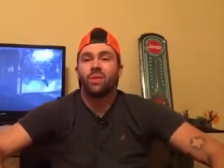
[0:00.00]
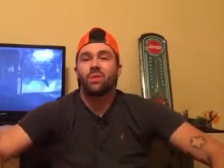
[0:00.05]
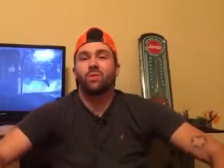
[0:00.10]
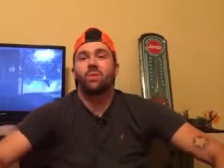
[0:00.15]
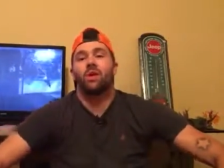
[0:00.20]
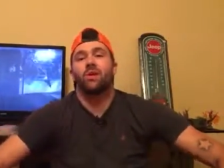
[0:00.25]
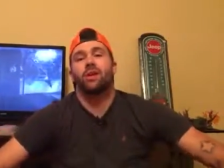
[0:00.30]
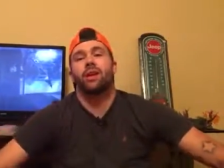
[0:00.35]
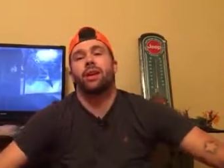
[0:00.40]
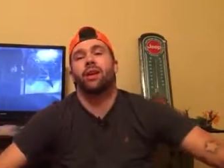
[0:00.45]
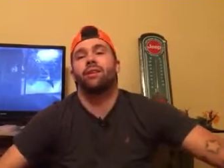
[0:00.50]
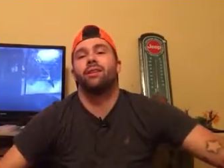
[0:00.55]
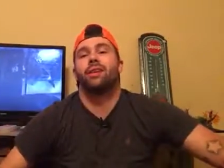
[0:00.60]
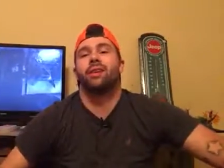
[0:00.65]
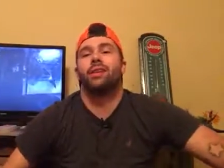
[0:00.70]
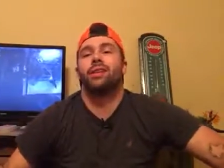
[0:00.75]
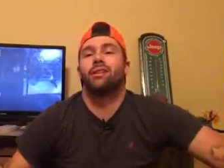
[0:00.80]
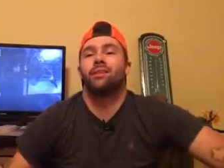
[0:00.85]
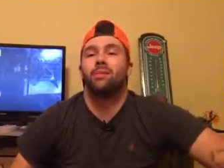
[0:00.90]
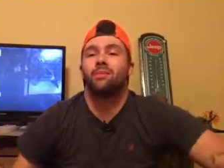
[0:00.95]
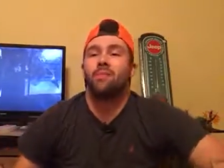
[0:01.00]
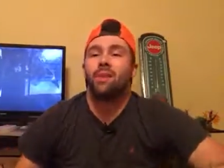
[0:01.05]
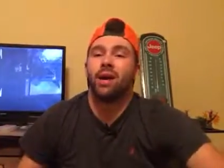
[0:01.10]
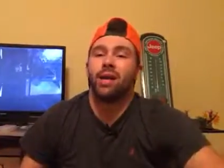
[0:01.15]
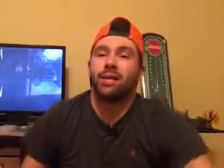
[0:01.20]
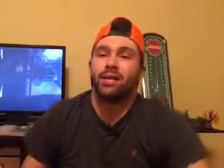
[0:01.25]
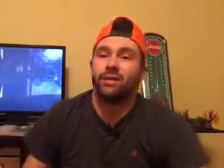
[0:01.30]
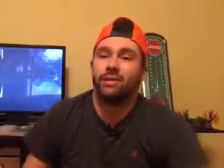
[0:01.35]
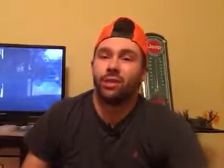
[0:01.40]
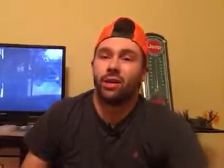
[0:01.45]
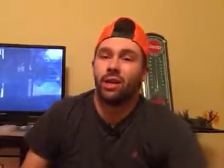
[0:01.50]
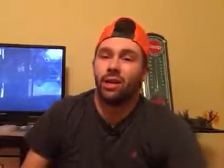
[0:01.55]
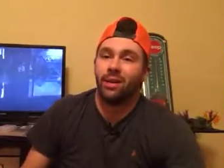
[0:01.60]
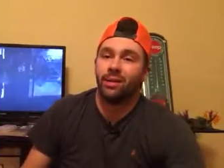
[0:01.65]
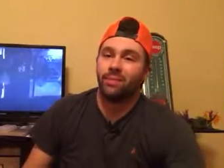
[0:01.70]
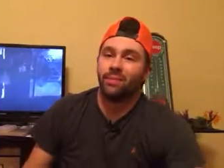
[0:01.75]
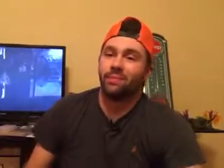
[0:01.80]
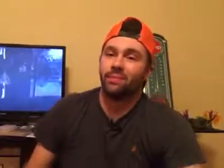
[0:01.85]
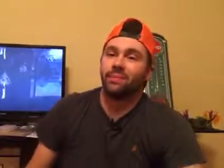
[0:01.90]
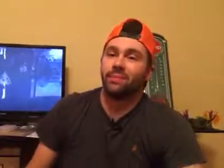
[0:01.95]
walking out like it's a night drop.
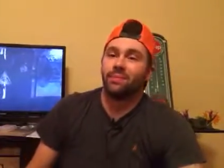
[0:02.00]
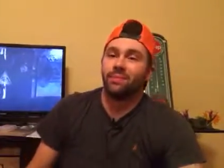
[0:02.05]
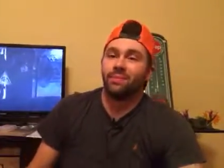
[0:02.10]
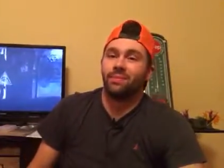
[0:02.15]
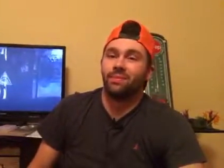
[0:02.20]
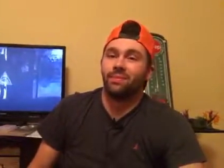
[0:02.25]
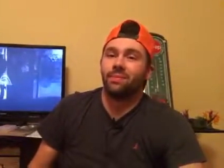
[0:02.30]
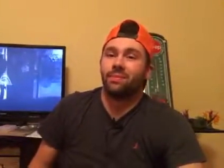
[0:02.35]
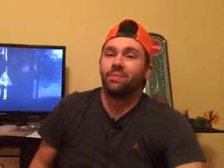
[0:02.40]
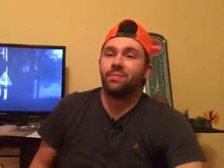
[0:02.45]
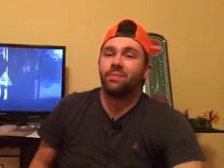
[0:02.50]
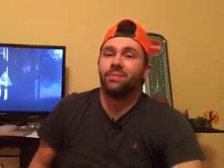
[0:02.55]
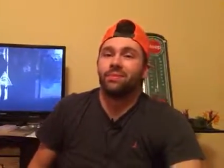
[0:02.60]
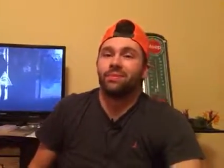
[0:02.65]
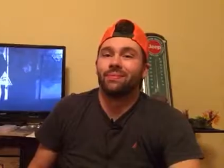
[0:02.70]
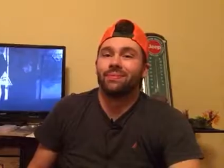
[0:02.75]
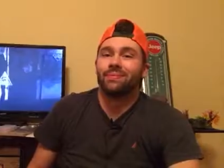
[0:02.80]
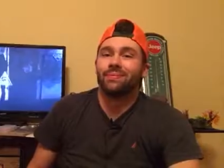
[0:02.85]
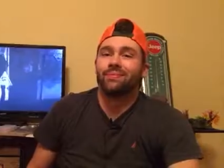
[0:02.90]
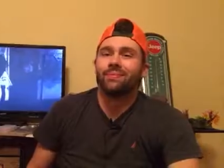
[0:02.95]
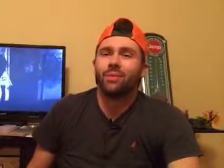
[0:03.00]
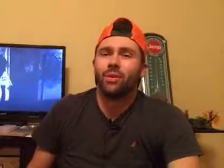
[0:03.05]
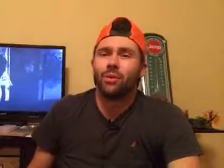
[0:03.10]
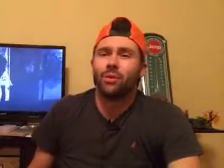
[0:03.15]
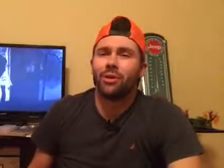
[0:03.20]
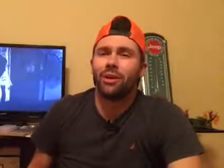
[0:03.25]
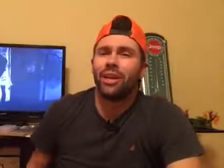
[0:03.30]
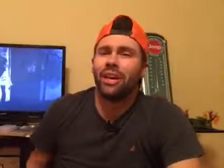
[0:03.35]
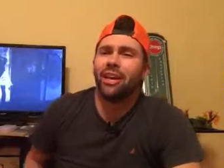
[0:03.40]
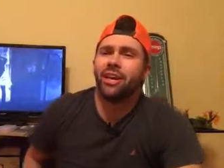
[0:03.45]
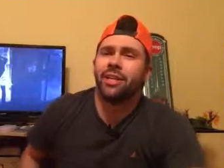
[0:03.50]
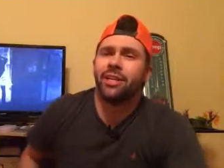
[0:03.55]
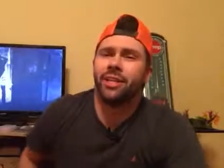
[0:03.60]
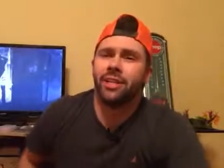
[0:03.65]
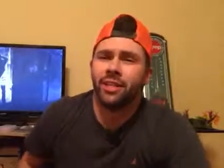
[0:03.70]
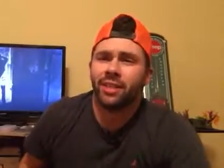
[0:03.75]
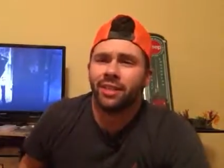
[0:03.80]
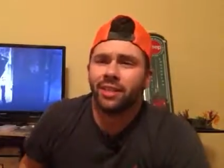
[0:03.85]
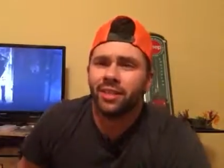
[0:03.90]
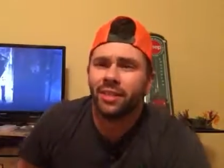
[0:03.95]
What we got
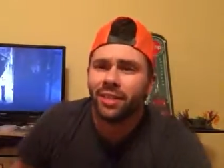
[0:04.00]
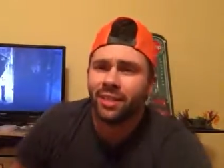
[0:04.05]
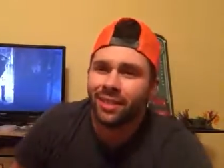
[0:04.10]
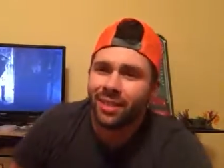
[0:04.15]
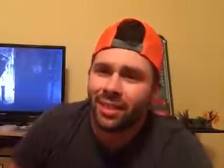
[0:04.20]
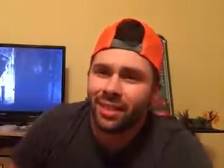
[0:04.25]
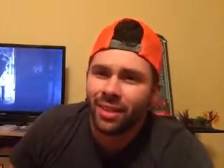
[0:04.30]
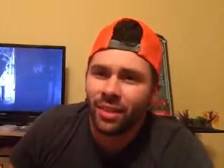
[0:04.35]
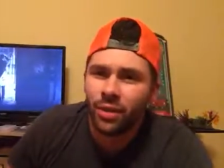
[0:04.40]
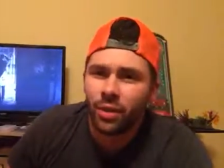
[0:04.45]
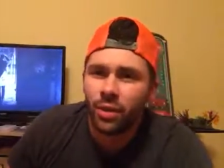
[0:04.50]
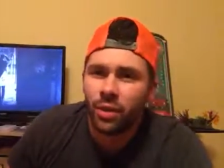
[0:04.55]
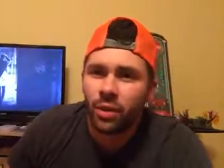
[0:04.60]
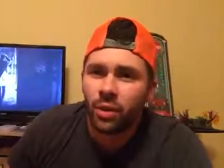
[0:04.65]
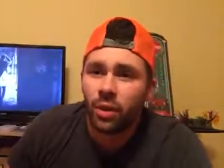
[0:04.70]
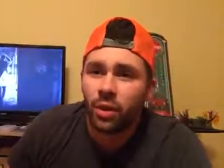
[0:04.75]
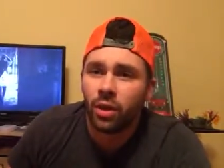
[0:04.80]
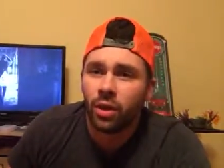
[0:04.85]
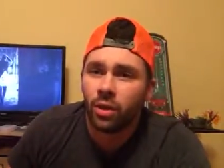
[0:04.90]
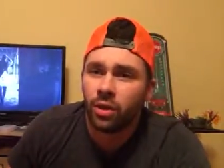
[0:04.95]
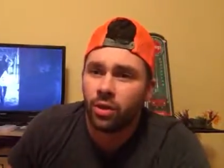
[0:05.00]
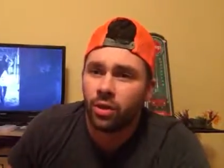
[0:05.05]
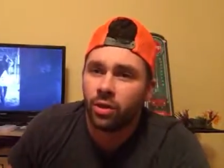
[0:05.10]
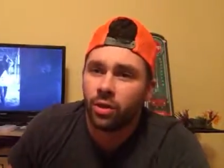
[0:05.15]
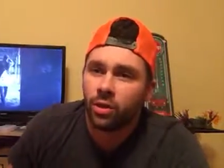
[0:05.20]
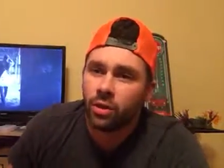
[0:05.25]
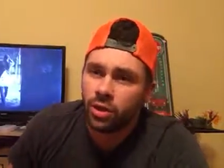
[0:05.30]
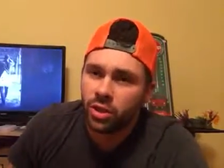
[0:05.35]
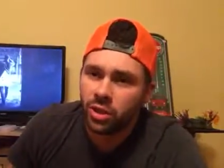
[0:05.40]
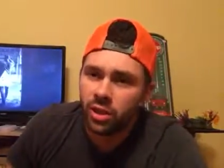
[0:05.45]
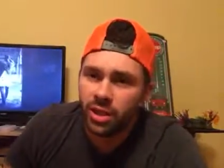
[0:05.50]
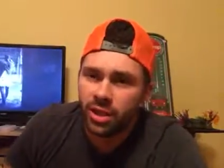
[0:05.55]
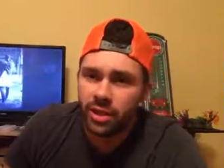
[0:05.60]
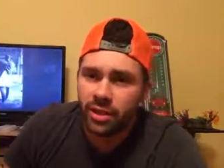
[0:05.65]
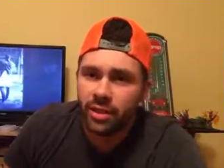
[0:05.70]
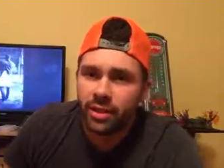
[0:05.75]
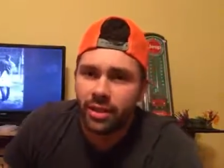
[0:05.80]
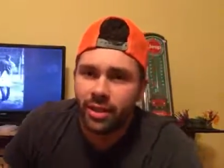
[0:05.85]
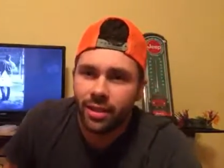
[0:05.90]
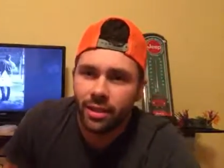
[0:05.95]
here? Oh
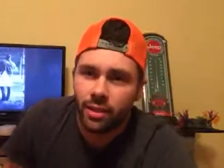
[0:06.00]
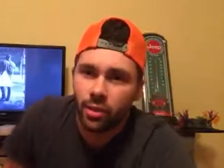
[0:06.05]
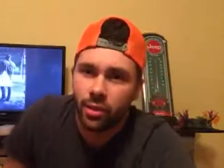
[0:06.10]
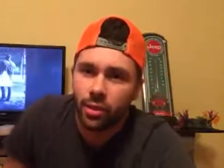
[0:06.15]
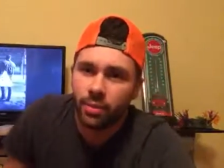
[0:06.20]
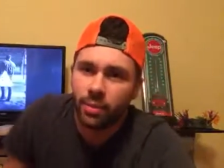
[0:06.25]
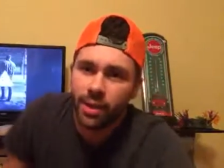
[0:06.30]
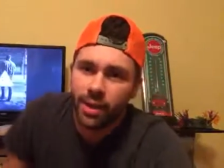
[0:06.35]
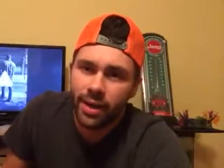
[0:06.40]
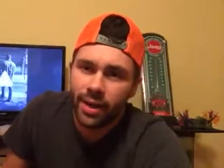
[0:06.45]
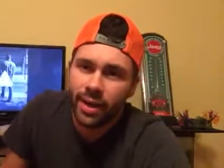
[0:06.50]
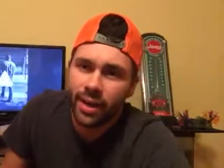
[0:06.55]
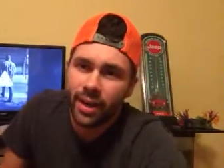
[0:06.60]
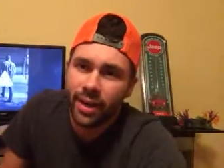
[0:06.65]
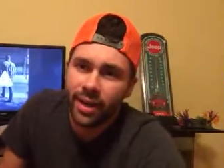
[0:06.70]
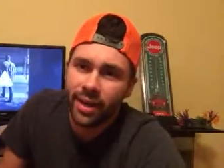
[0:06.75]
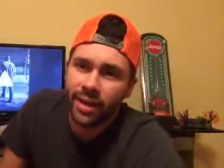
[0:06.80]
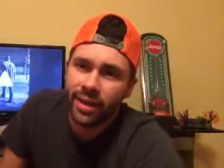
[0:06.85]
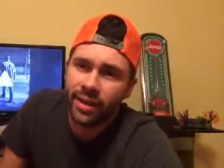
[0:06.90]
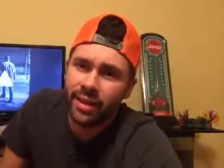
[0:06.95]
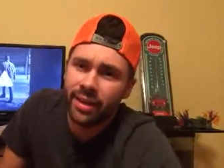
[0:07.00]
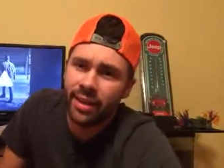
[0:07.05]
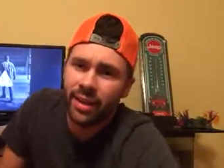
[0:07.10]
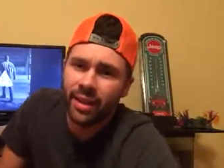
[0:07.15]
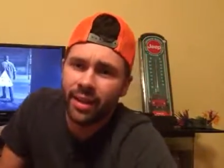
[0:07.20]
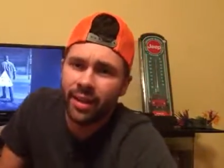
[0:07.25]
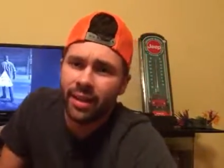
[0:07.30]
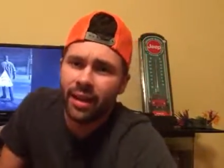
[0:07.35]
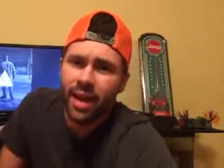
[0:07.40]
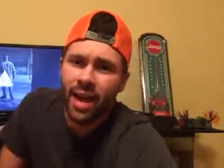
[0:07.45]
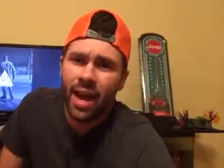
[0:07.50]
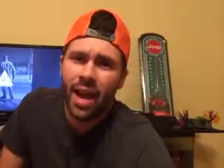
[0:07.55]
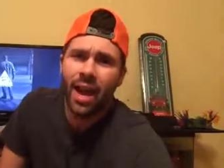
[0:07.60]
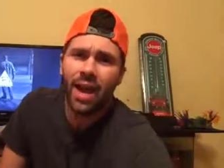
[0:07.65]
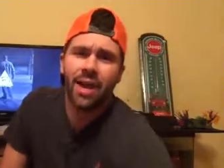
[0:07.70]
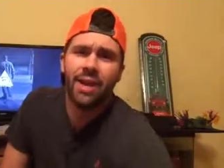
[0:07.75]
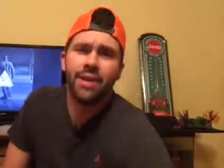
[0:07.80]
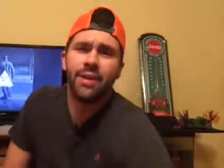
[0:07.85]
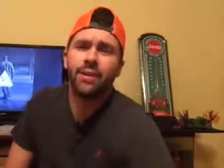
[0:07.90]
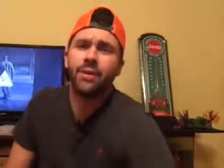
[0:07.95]
shit, the Illuminati.
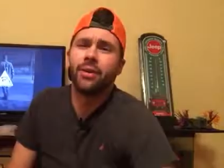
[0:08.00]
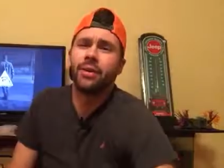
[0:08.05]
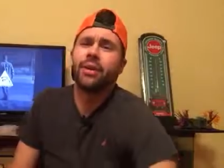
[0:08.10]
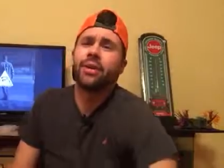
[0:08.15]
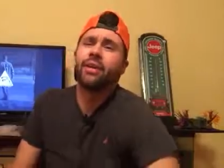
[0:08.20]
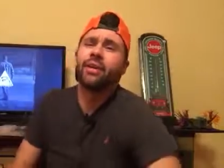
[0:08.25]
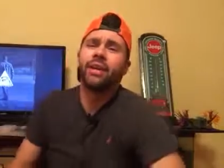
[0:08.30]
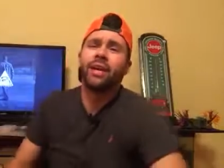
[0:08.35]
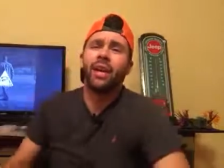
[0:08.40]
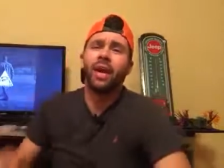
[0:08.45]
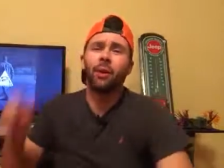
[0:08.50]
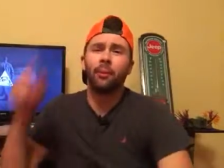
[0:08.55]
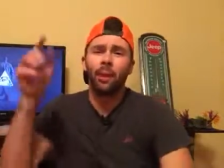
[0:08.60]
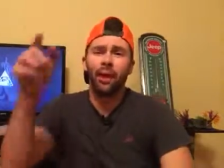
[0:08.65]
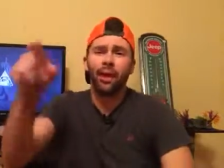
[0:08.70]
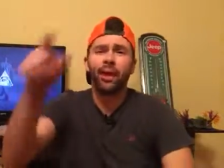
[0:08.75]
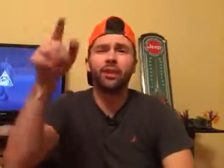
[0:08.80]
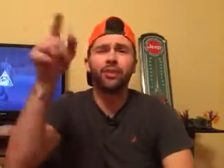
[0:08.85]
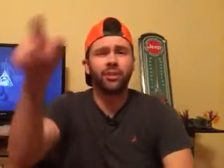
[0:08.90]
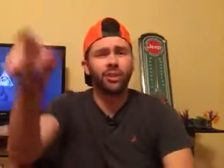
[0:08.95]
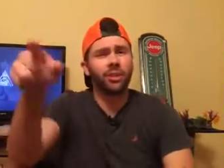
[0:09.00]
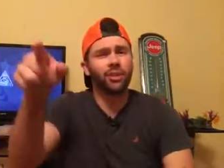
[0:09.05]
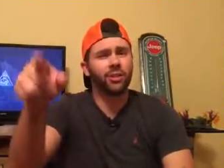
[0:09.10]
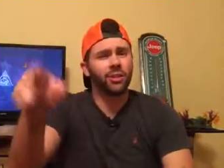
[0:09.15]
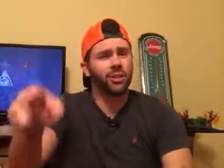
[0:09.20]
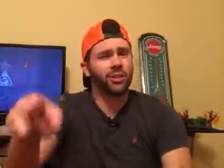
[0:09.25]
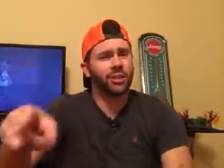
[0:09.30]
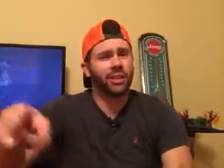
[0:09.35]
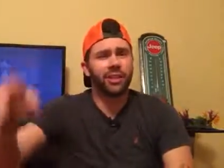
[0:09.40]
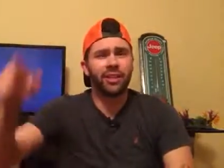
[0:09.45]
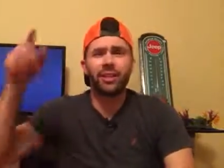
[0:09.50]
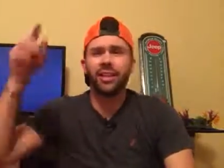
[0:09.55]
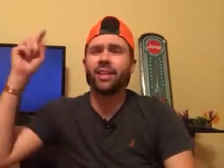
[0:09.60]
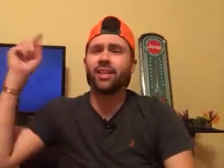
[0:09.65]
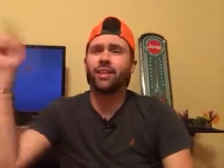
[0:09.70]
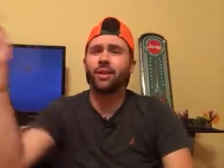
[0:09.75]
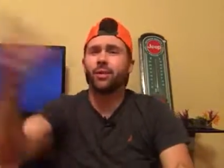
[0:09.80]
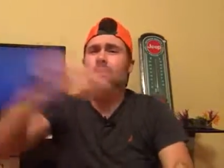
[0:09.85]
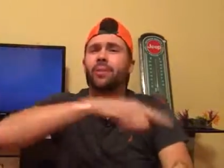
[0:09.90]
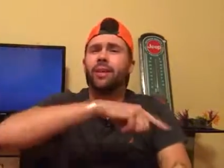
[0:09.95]
I knew it. Him and church is in the
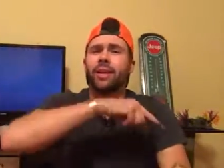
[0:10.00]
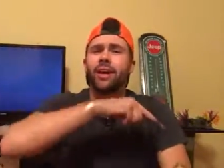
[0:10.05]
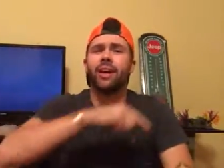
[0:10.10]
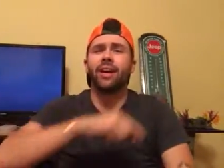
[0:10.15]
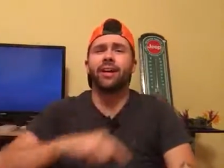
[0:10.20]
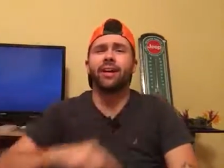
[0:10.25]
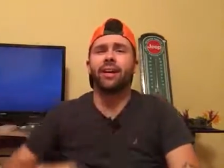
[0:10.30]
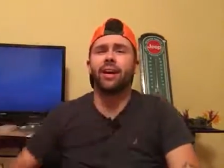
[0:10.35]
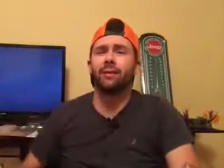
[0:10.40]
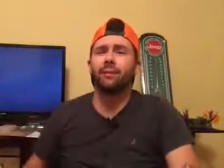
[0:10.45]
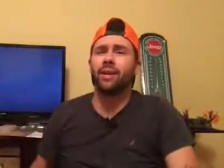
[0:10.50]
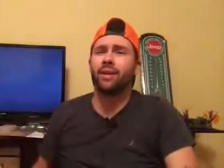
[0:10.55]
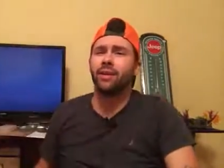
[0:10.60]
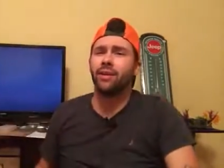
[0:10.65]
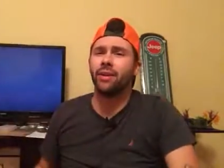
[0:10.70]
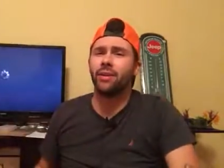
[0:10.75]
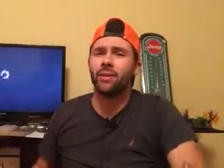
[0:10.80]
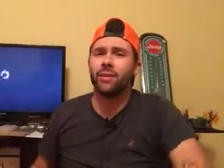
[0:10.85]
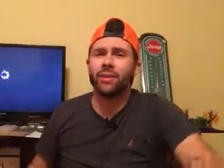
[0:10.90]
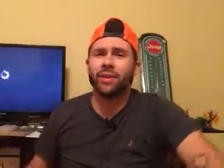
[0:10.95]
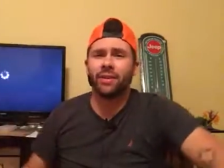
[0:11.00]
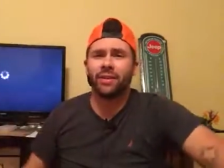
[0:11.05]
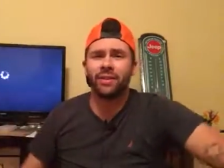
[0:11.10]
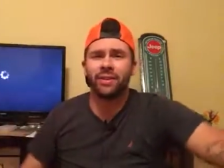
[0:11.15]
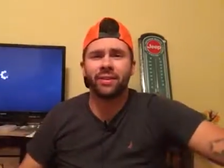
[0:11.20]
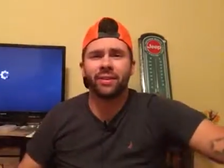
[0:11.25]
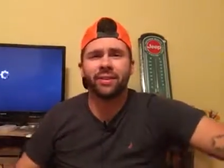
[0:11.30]
Illuminati. I've been knowing it.